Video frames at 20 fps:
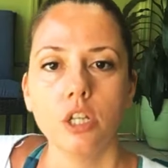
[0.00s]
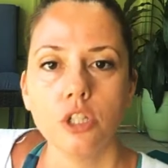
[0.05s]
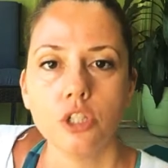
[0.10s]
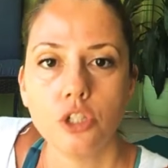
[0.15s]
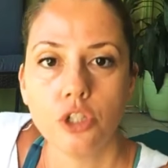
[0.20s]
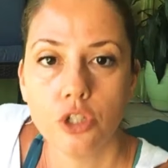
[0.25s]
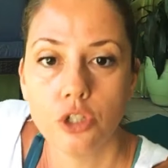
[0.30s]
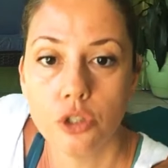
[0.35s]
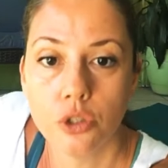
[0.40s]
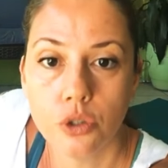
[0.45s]

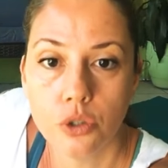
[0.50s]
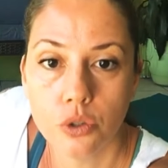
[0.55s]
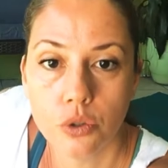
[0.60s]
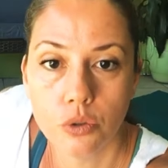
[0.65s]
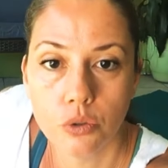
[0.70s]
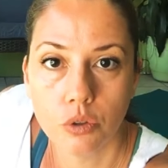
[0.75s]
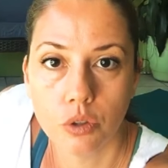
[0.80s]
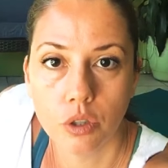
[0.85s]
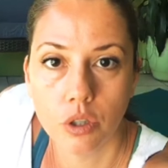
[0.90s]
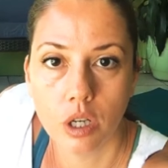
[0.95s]

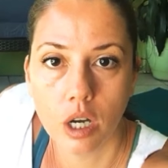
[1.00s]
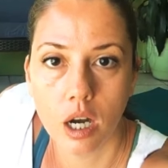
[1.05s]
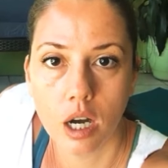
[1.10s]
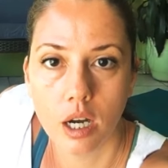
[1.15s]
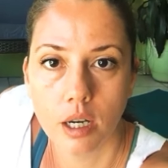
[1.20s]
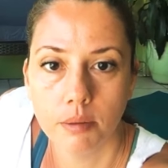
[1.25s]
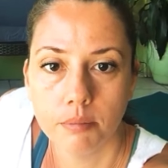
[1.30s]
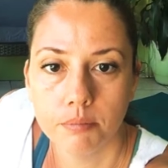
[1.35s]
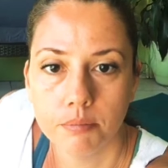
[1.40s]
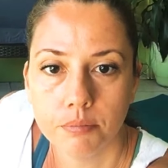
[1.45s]
to
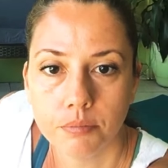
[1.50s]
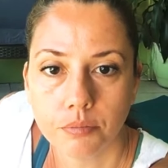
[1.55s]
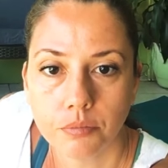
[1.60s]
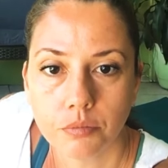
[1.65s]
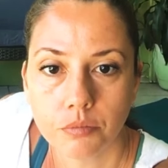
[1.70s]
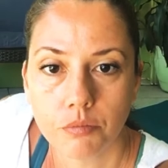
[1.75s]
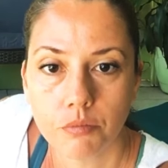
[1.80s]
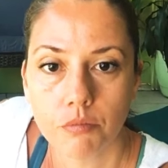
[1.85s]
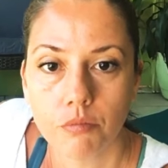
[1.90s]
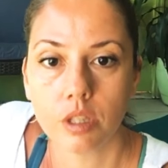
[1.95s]

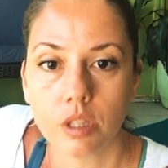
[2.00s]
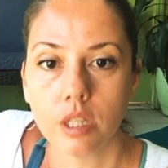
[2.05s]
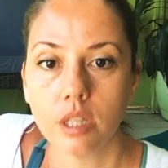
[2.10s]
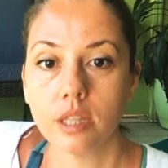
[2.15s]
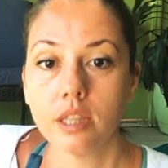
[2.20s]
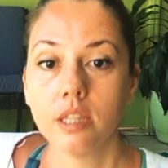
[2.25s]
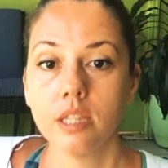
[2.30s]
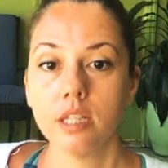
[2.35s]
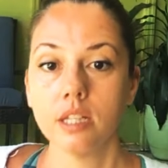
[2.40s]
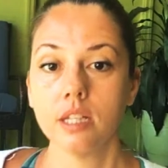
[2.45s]

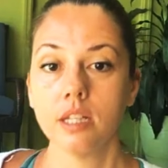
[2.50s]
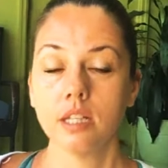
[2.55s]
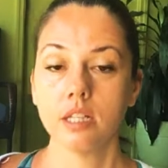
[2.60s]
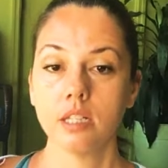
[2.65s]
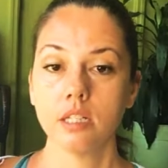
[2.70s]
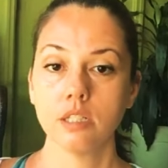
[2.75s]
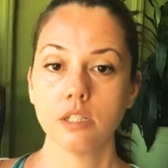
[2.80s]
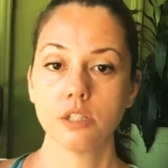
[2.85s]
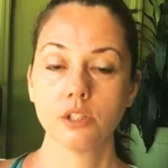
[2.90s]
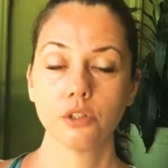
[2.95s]
the
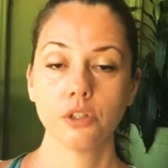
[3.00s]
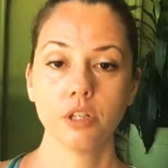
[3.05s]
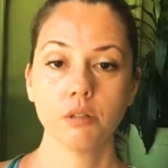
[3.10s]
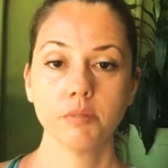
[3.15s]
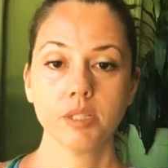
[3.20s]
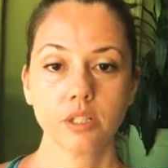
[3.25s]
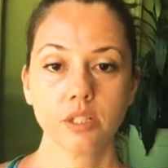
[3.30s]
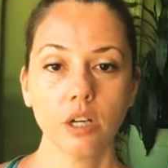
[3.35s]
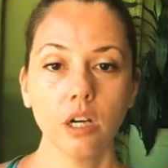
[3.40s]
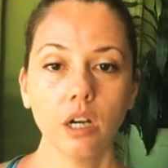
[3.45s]
Surya
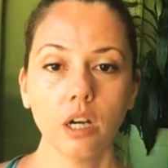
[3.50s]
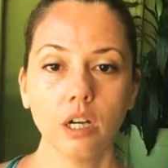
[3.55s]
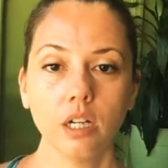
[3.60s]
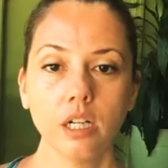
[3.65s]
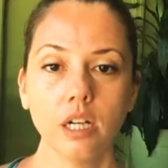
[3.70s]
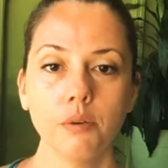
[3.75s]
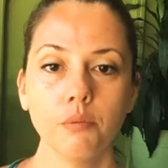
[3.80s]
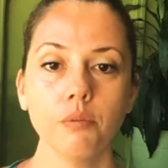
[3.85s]
Namaskar